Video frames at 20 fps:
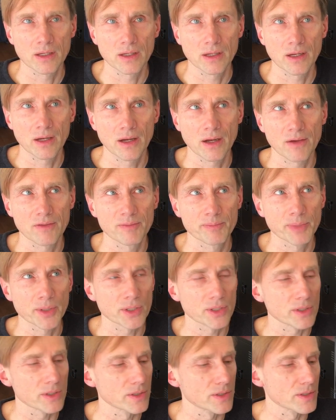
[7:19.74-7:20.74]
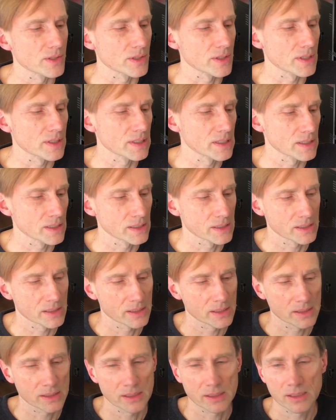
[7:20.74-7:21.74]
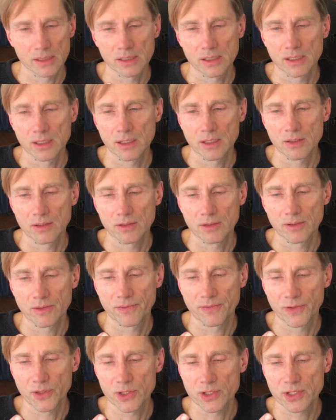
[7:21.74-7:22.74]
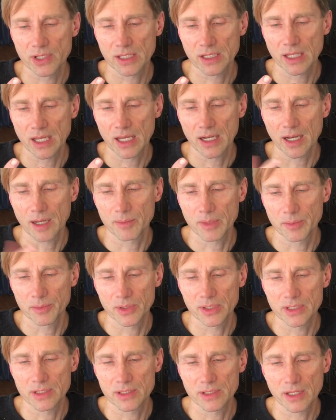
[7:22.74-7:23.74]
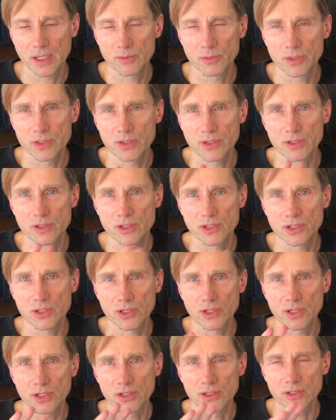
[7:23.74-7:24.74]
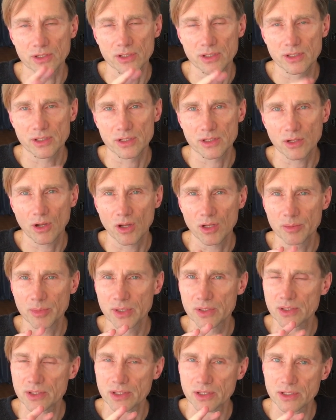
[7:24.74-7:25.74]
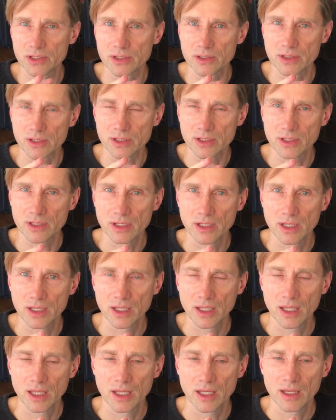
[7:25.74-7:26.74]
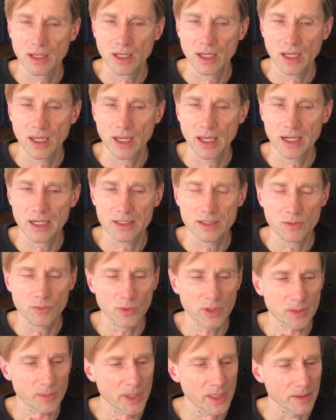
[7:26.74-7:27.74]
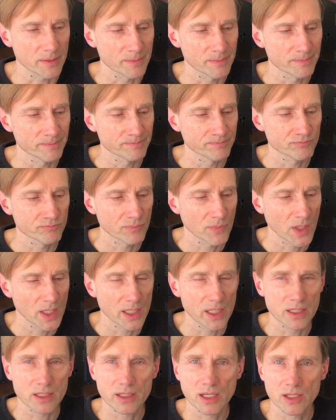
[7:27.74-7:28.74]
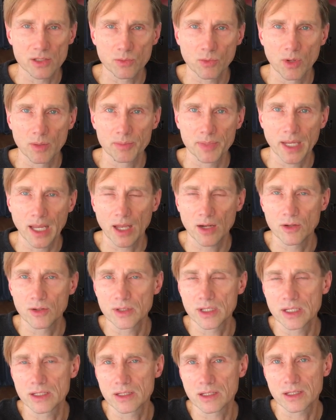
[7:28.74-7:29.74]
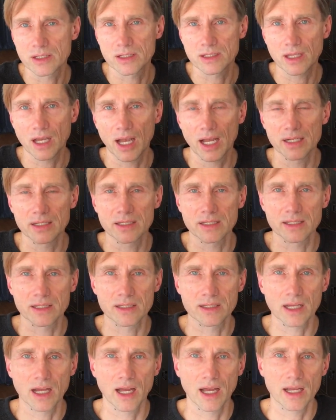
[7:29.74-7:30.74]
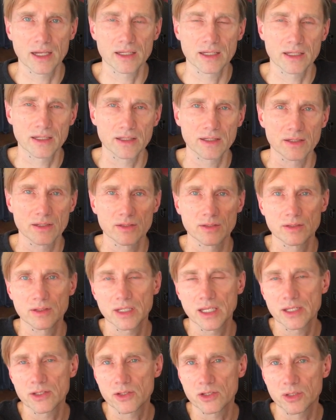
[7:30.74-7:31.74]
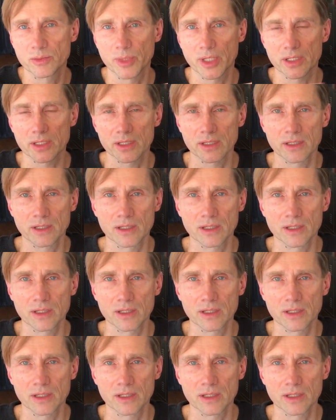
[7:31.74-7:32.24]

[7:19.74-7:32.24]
of Burton. The first thing that I remember he said was the circles. It's all about circles. And I said, what do you mean? He says, well, piano is a side-to-side instrument.